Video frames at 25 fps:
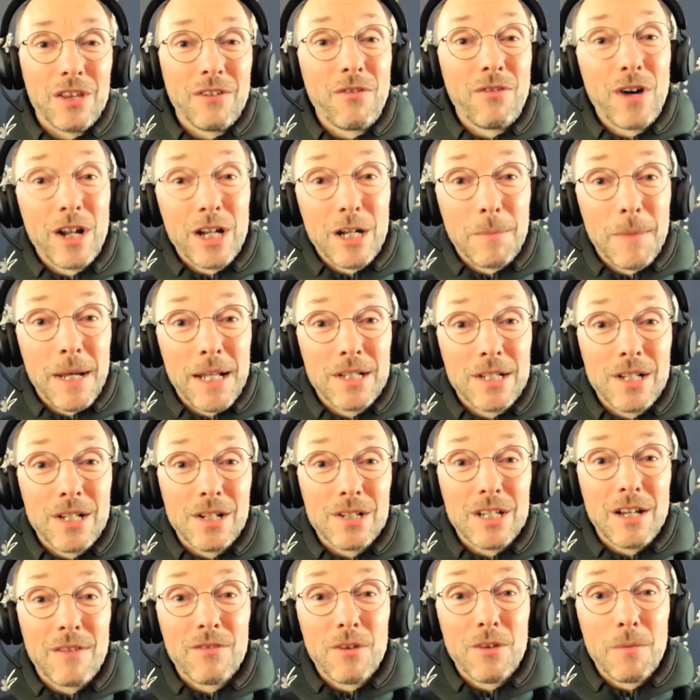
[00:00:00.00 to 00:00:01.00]

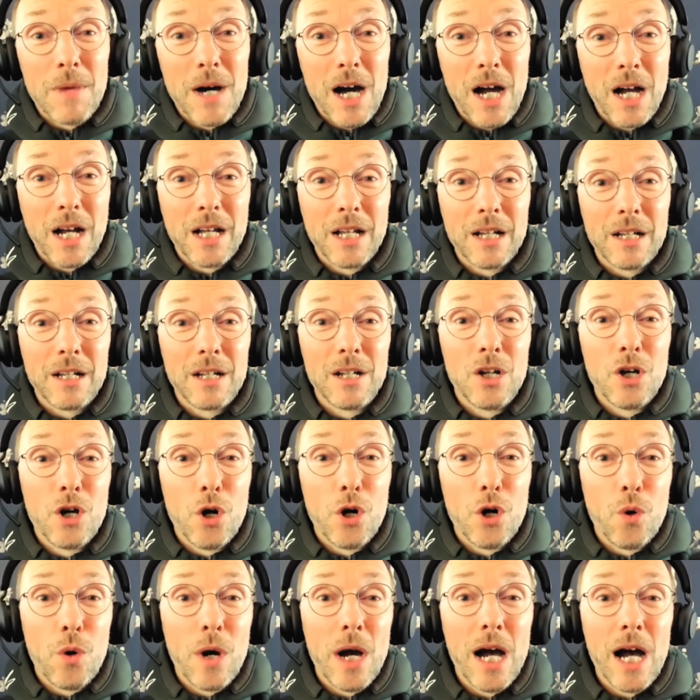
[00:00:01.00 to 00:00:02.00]
fundamentals of the market.
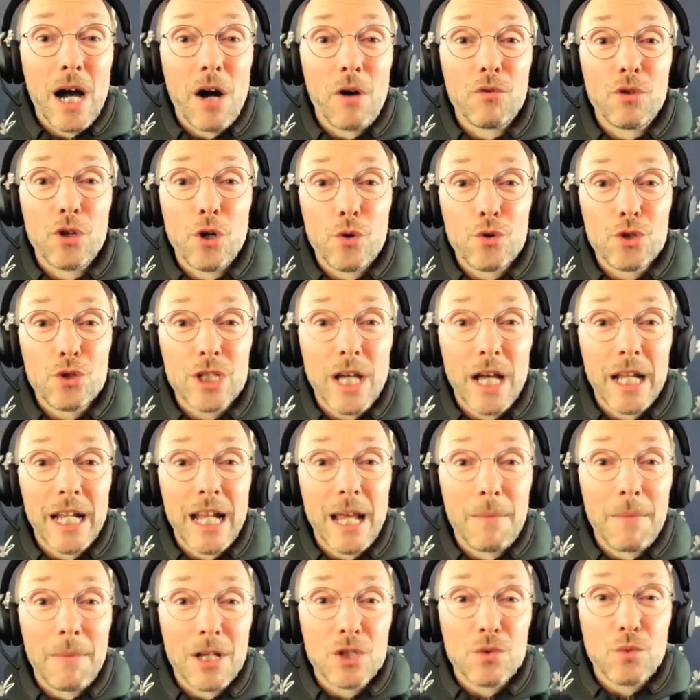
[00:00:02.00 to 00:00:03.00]
Know how those
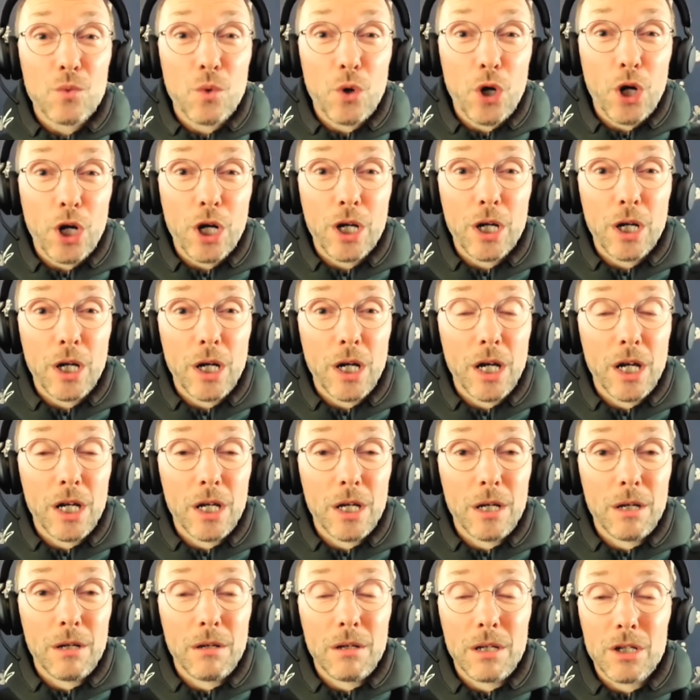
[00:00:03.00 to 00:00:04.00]
dynamics work.
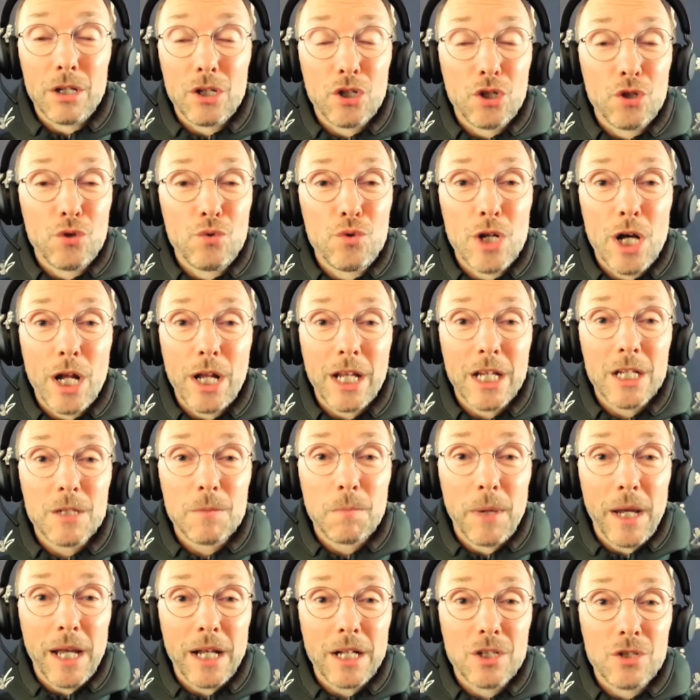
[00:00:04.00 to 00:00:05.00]
Do not
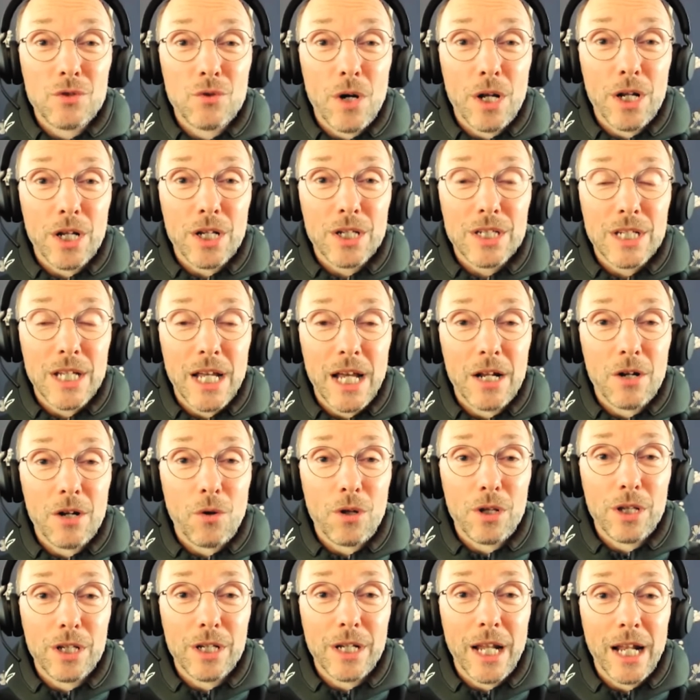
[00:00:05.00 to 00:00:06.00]
expect to understand
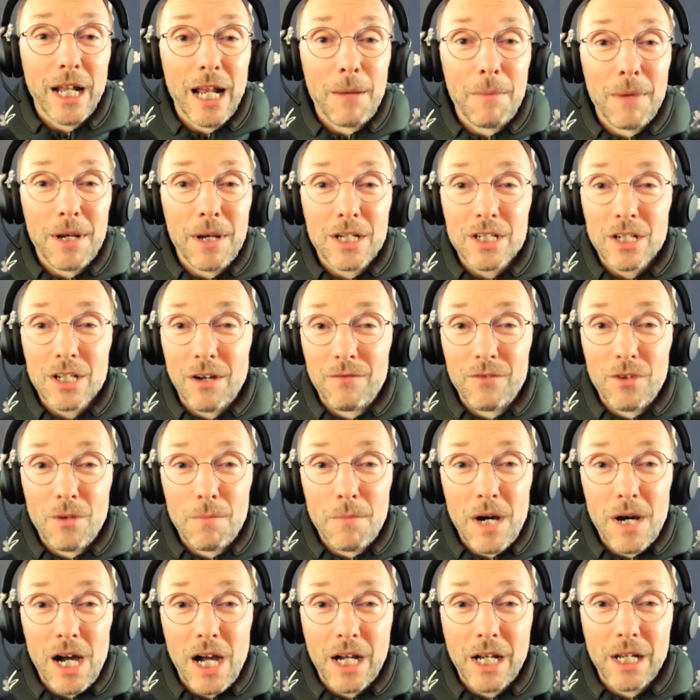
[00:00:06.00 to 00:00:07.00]
all the dynamics of the
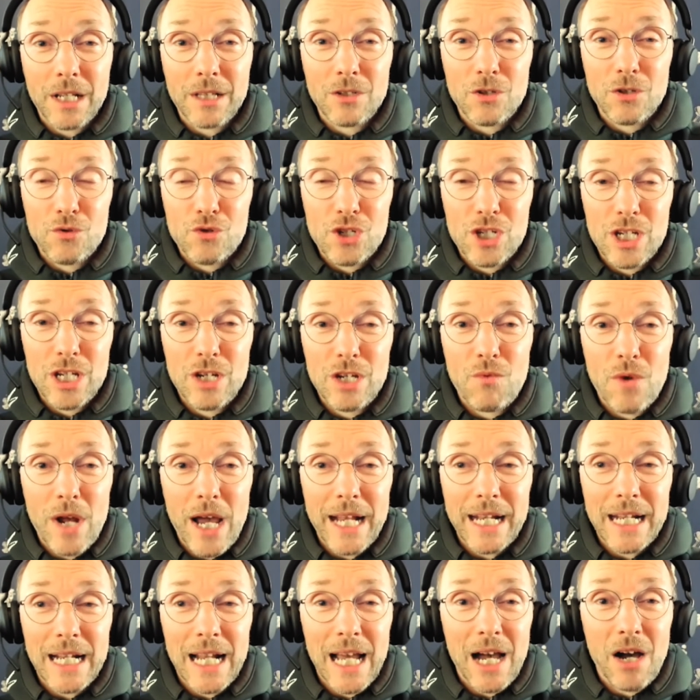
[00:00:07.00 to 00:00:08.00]
market you see
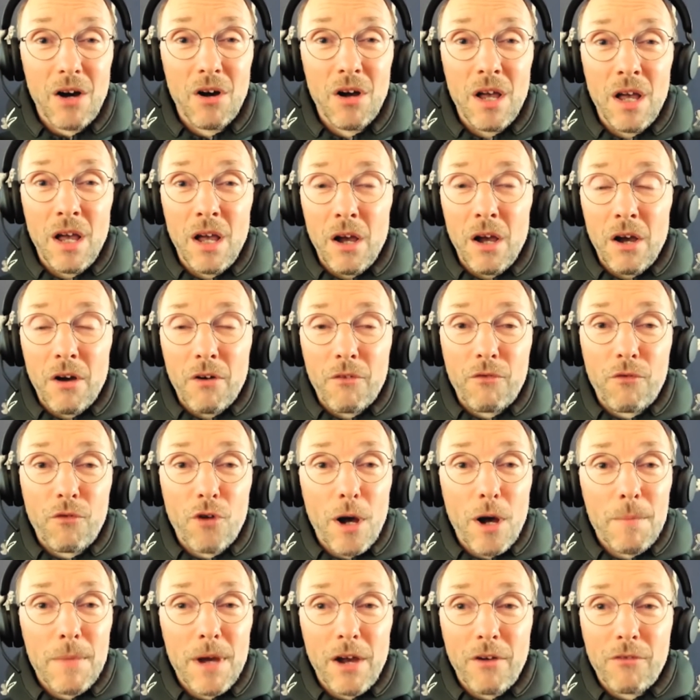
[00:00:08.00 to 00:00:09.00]
right now
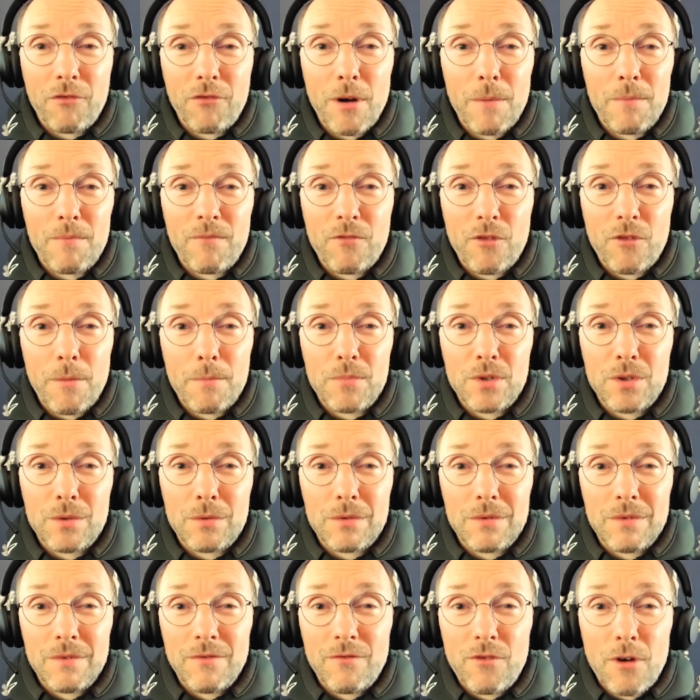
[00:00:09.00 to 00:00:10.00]

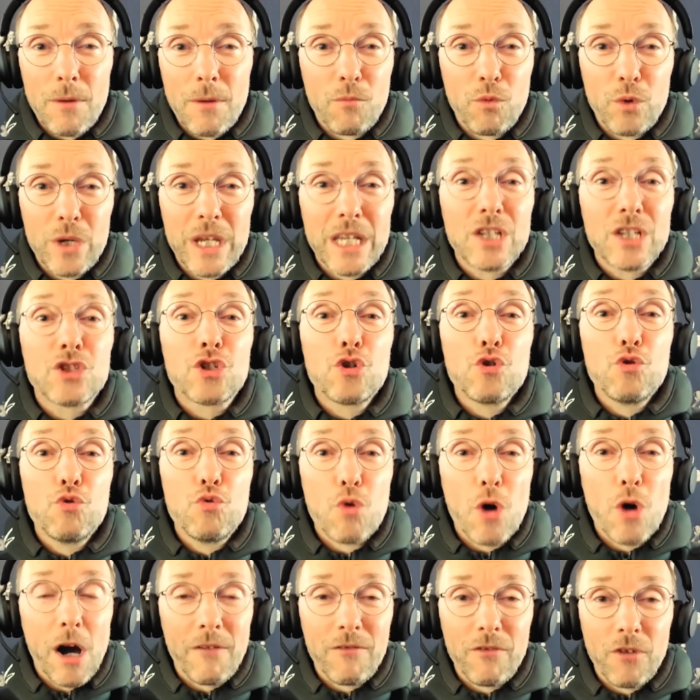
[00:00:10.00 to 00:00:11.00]
from week
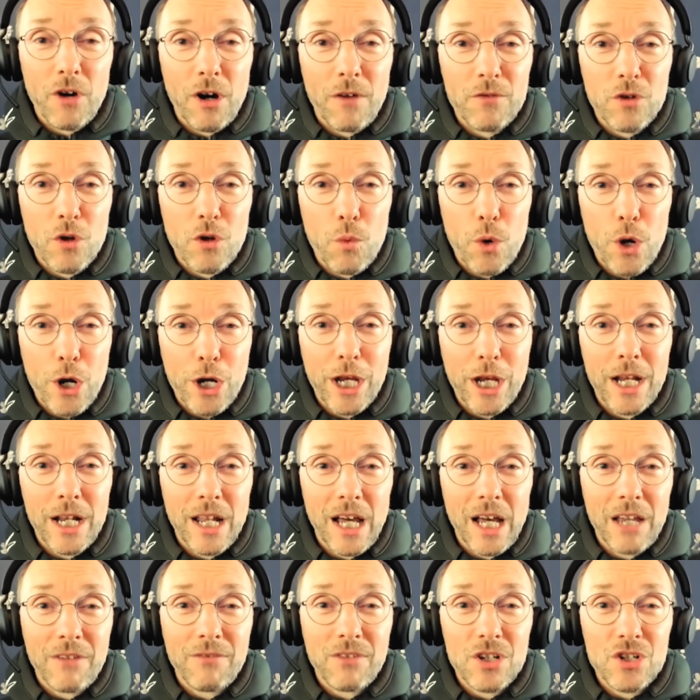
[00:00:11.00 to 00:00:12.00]
two of your working
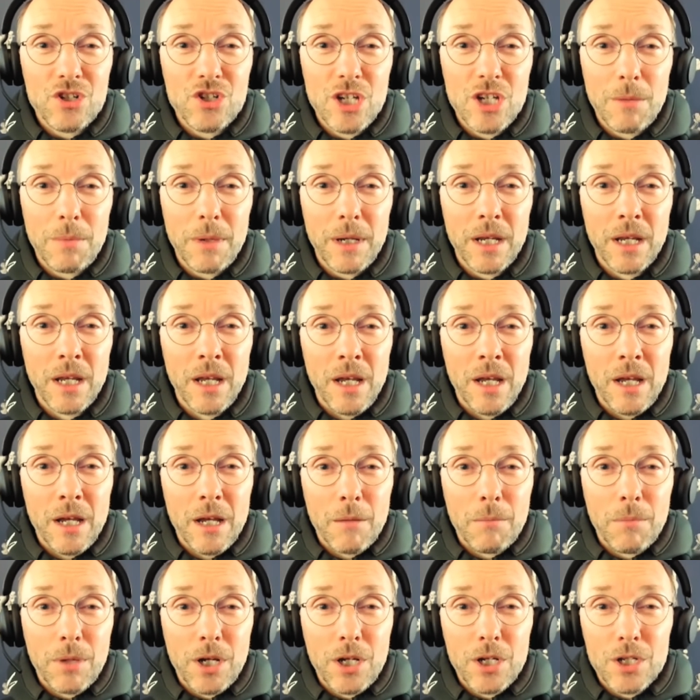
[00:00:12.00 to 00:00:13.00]
life in shipping,
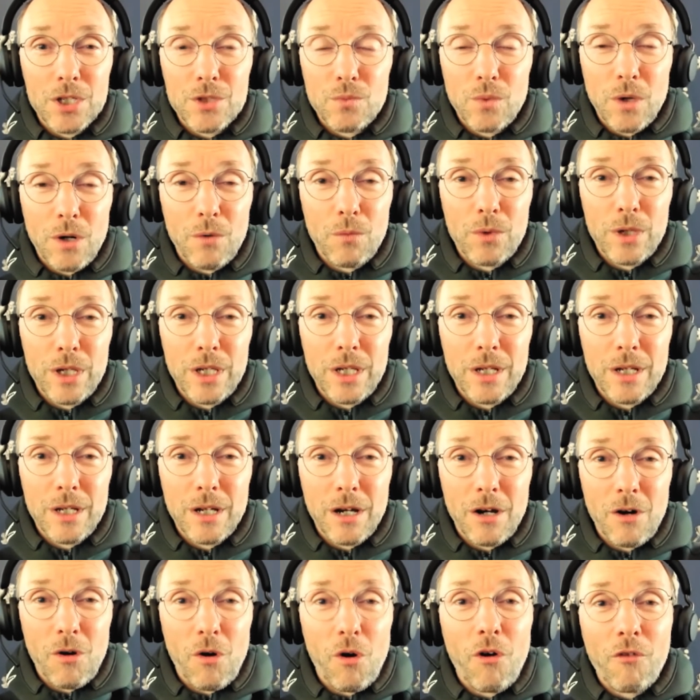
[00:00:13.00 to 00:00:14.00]
because what we
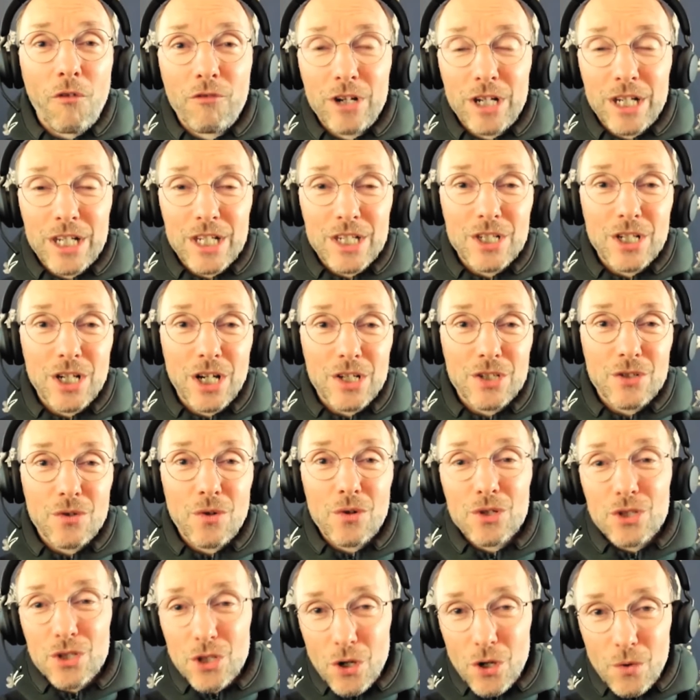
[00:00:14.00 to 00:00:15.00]
often discuss
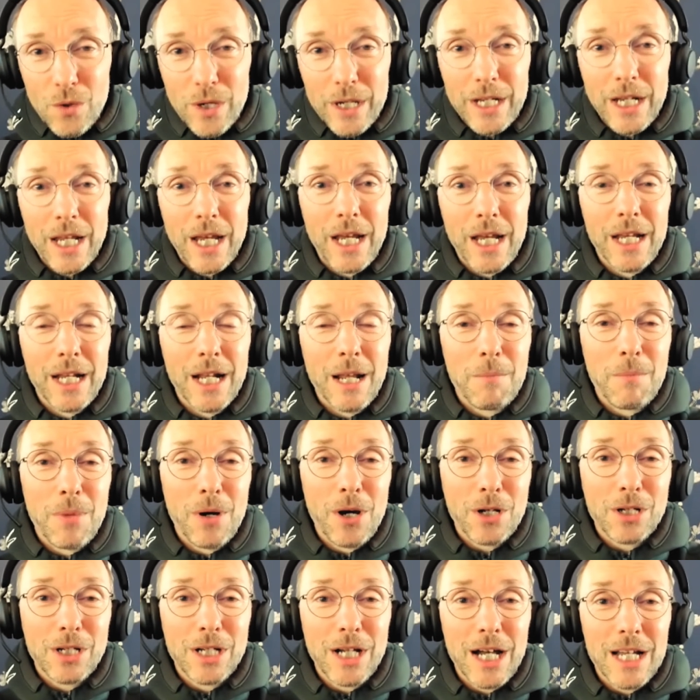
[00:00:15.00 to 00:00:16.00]
also in a
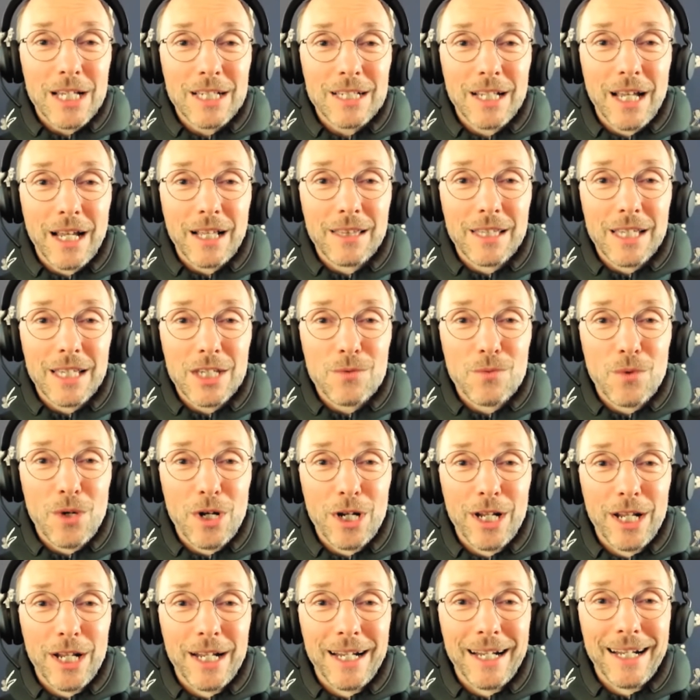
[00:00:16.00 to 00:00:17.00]
podcast like this
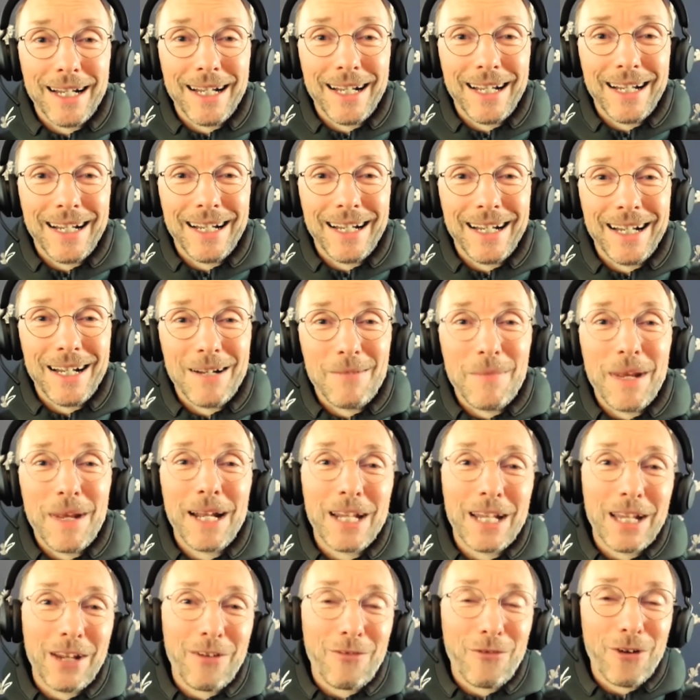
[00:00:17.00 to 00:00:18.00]
one, and in
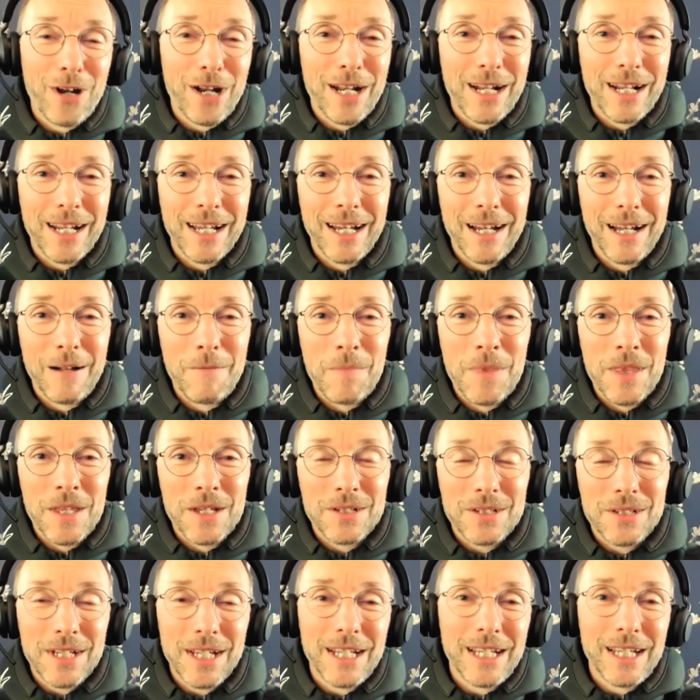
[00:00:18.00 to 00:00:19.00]
many different
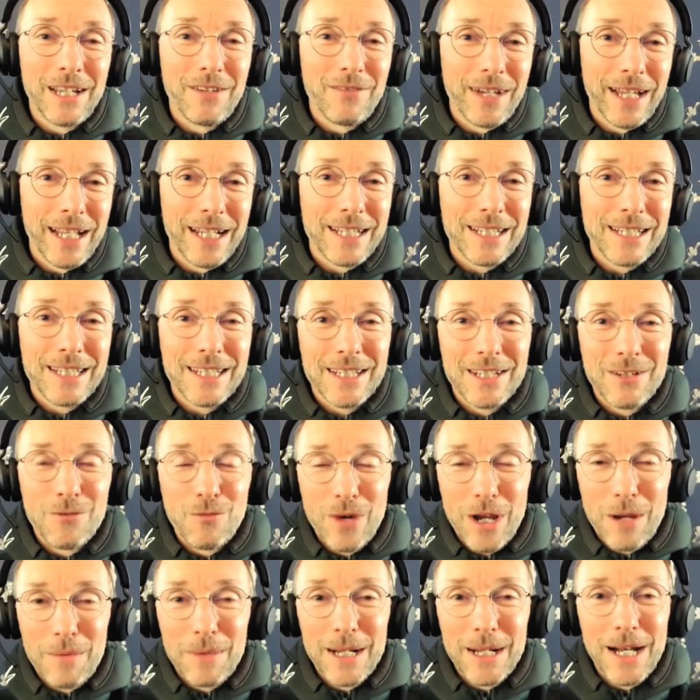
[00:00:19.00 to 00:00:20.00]
say events,
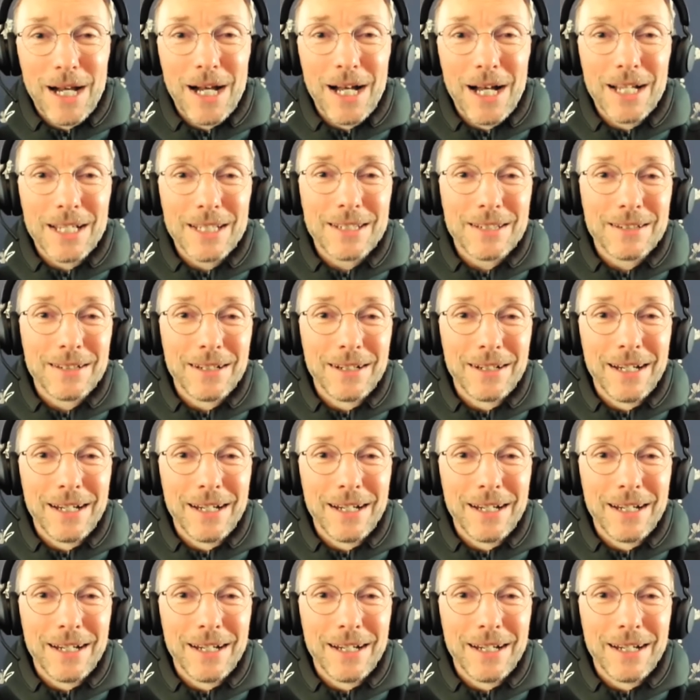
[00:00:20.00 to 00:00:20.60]
webinars,